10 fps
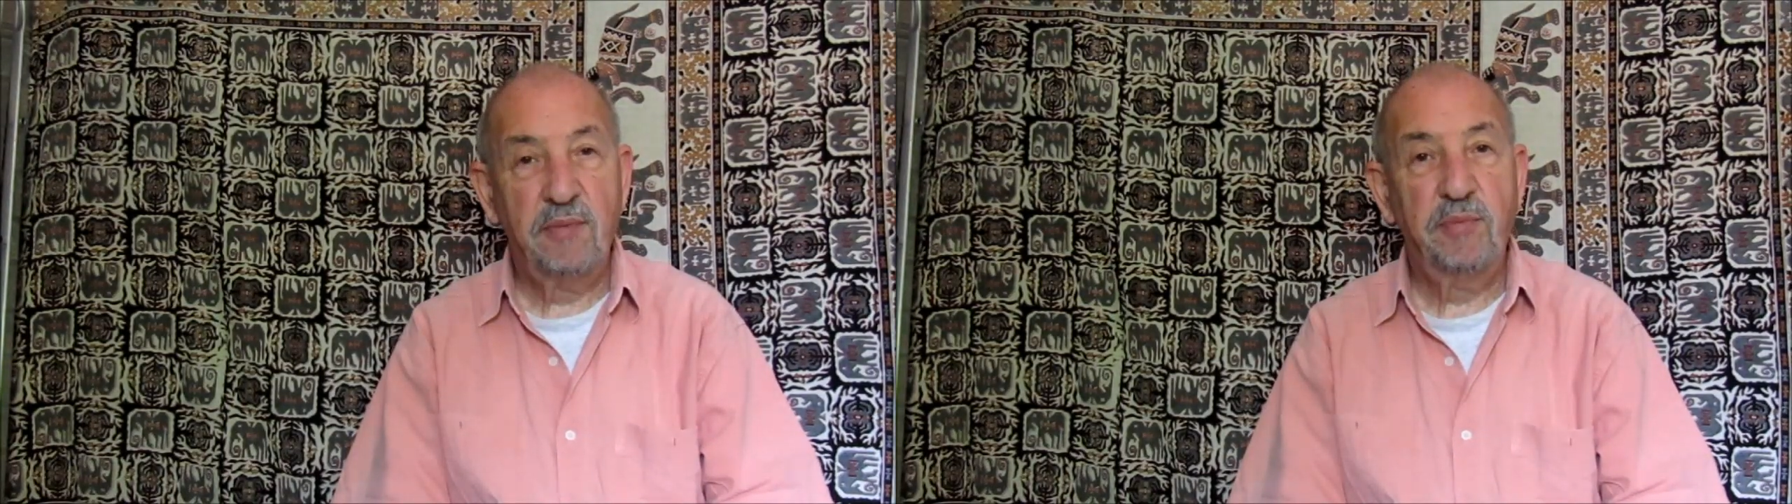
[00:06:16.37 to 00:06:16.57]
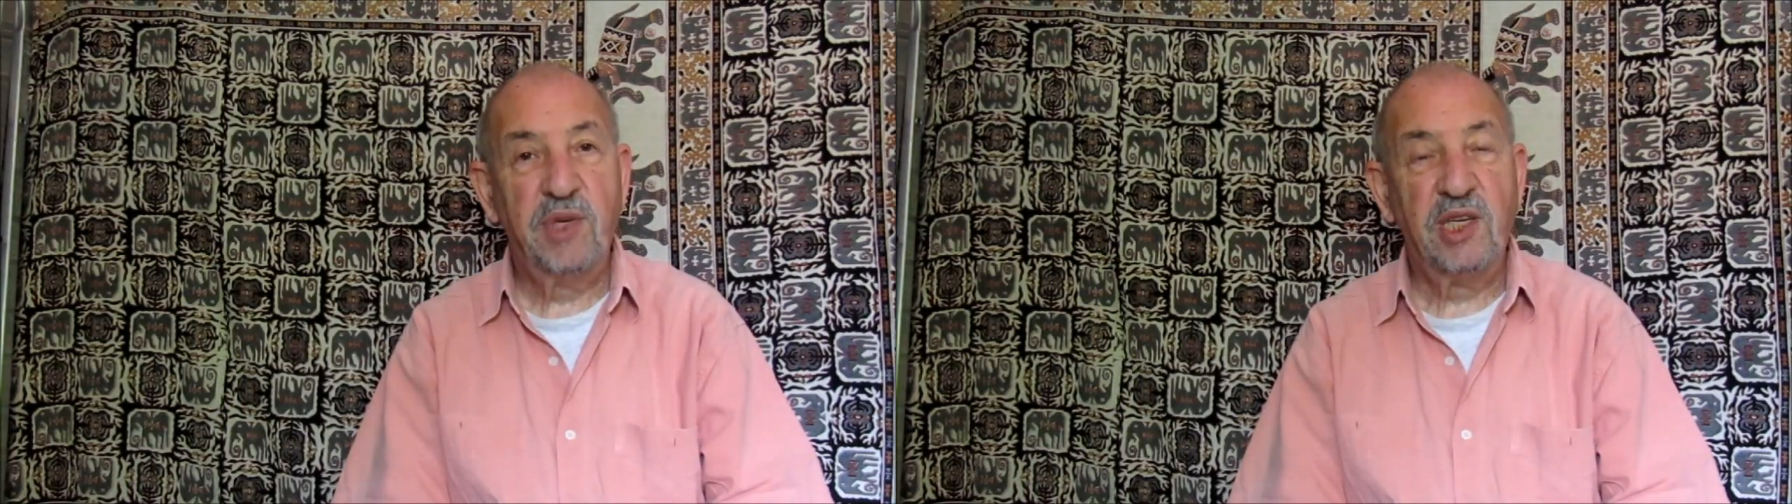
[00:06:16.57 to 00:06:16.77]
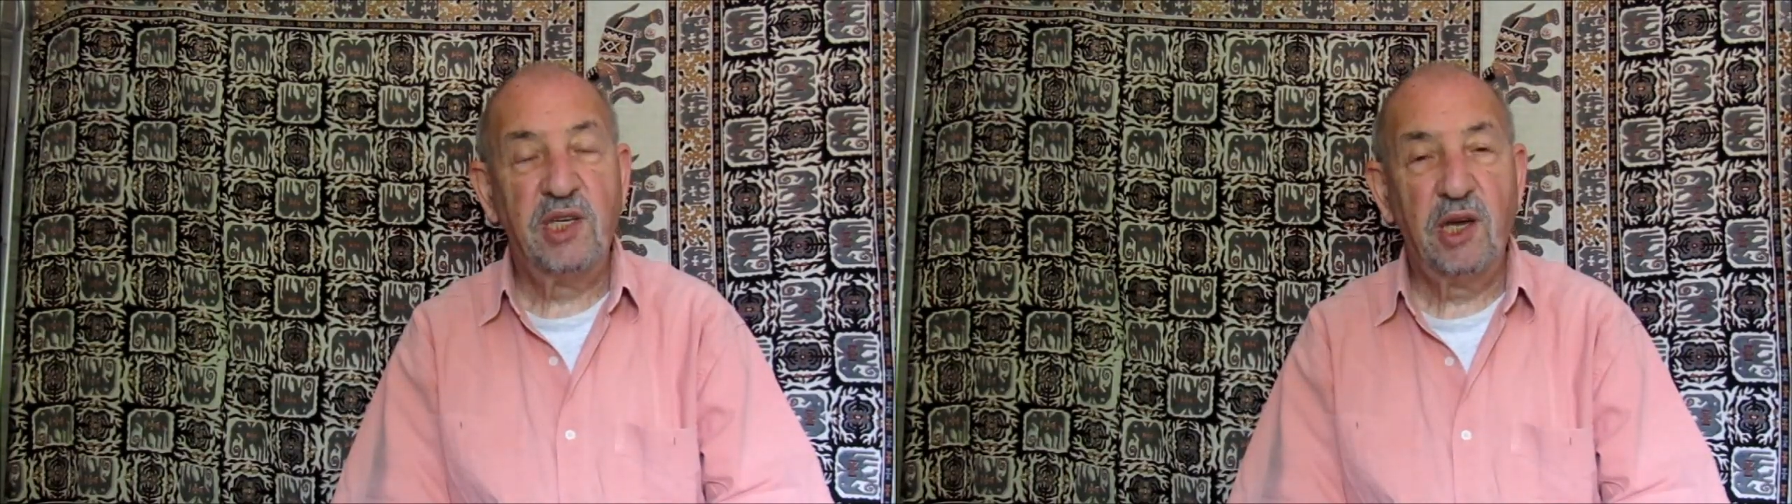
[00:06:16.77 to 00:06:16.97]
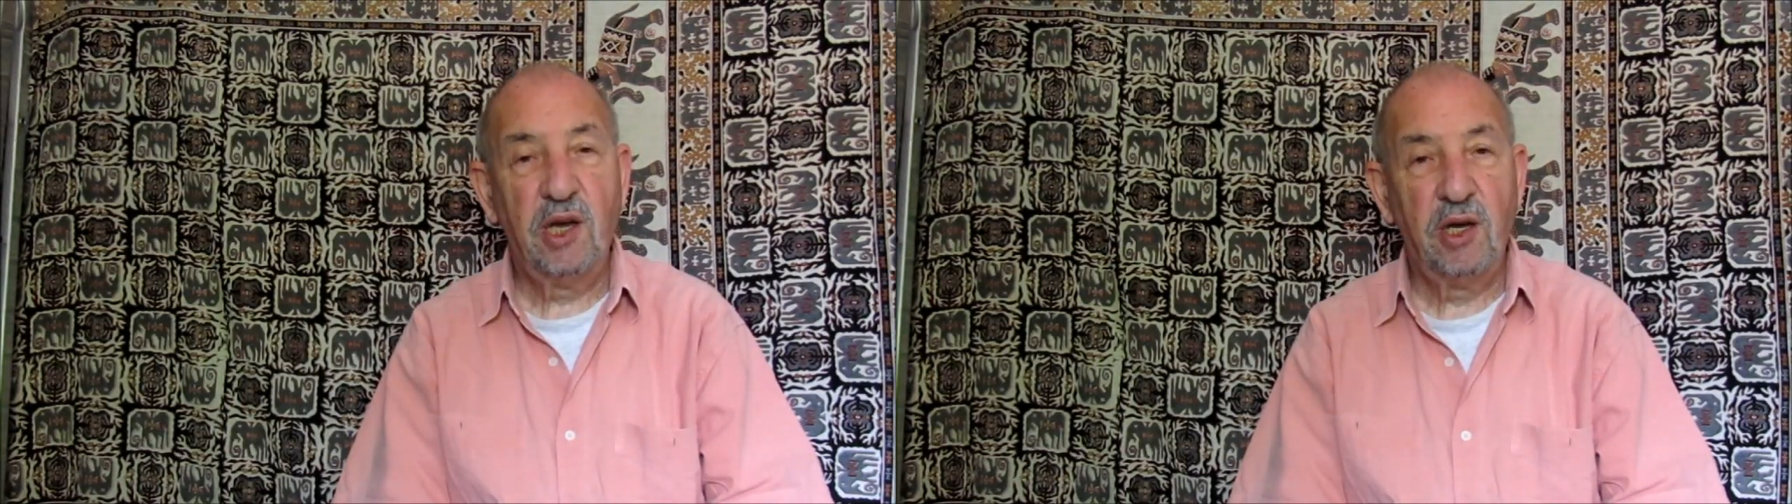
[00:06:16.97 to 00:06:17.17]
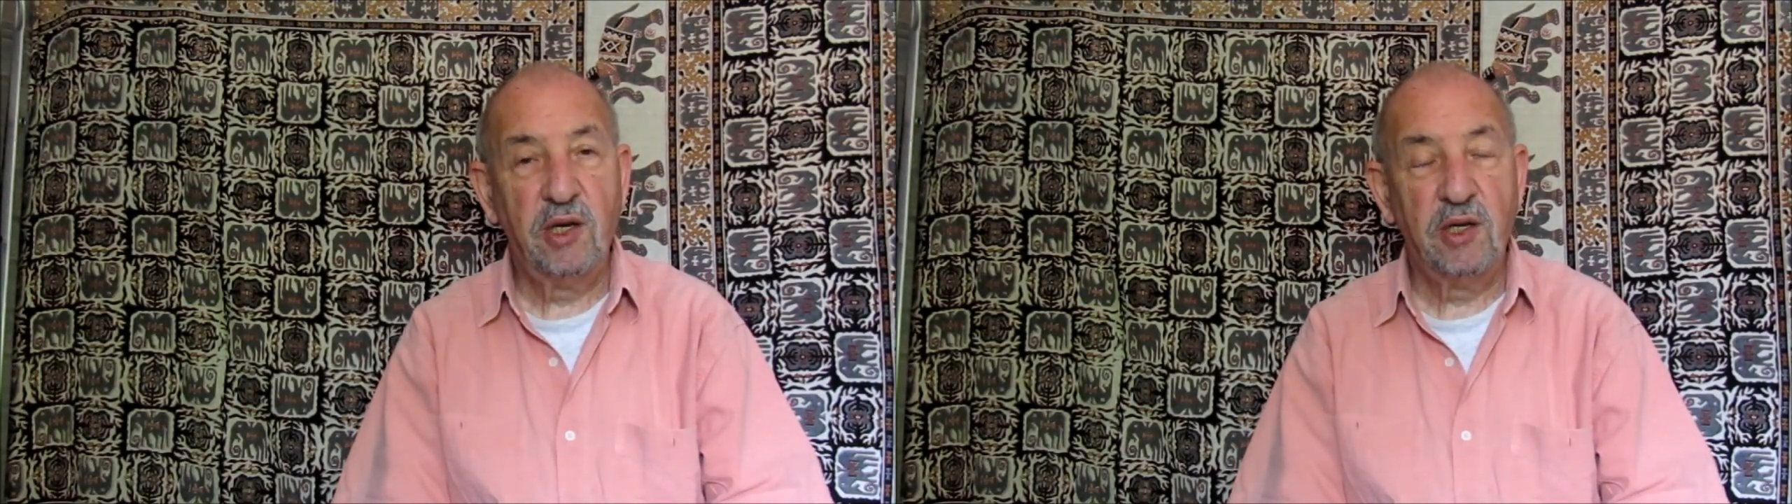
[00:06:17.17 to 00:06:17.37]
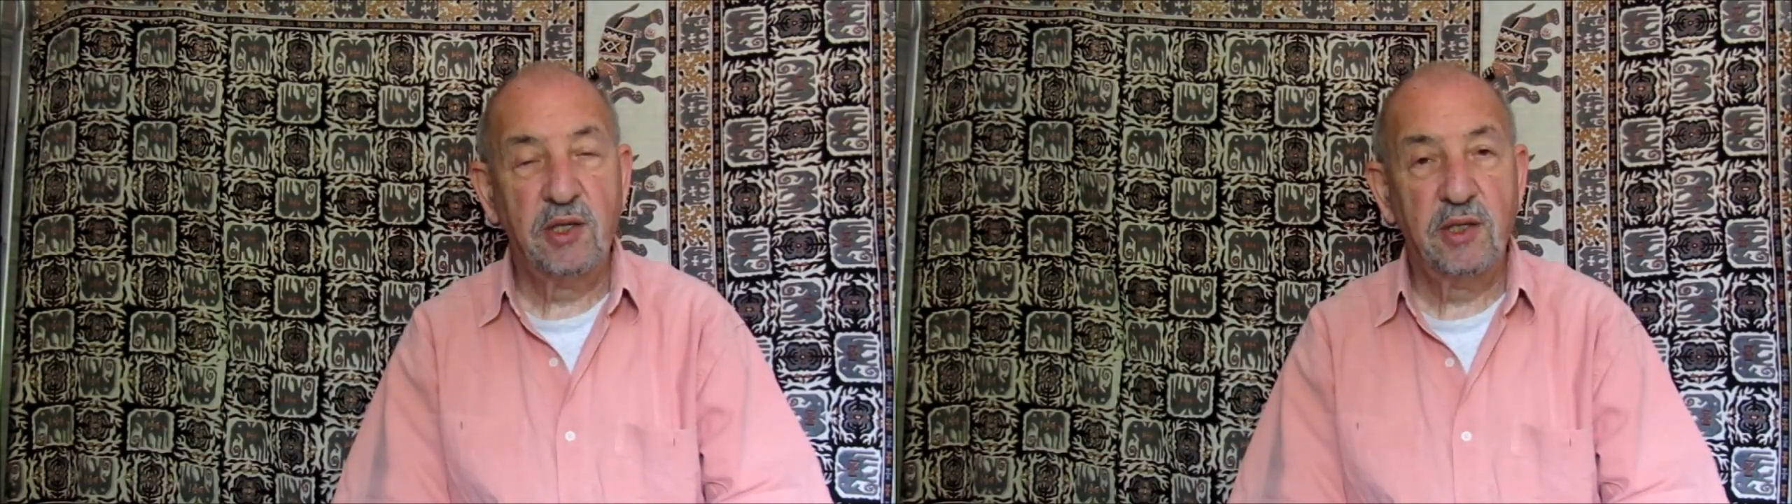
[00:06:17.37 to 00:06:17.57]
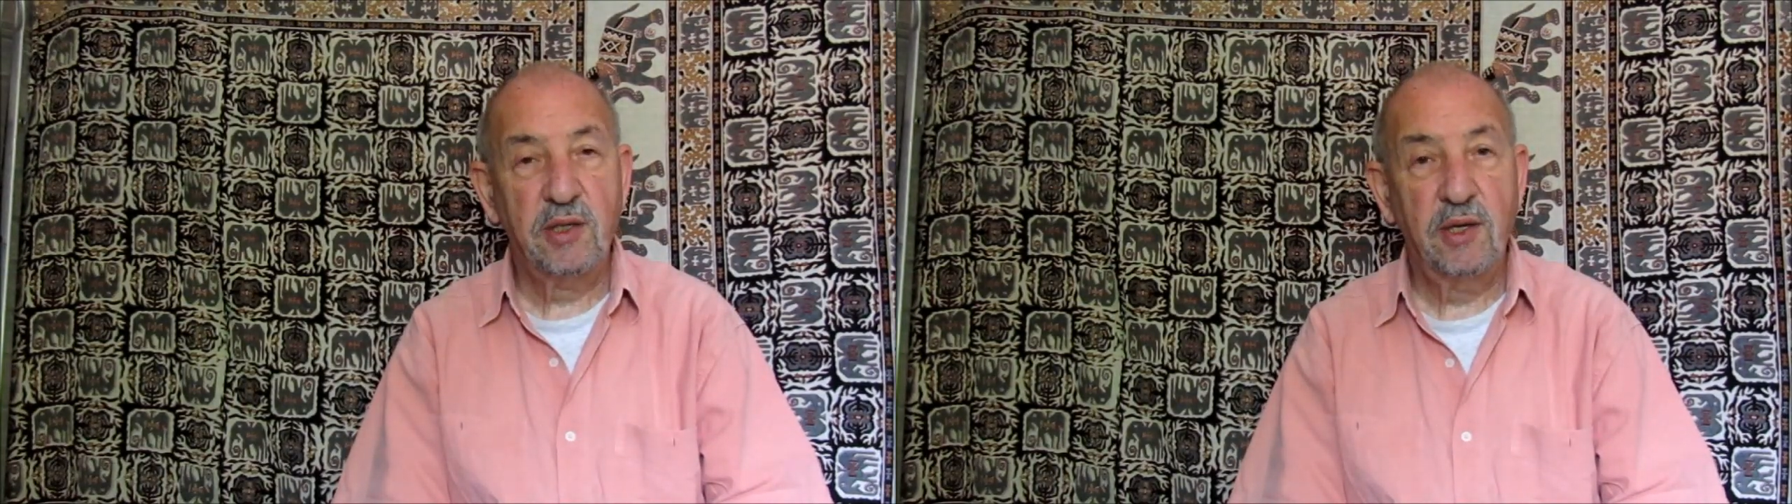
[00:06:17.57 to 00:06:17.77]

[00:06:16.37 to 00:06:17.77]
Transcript: be in your heart.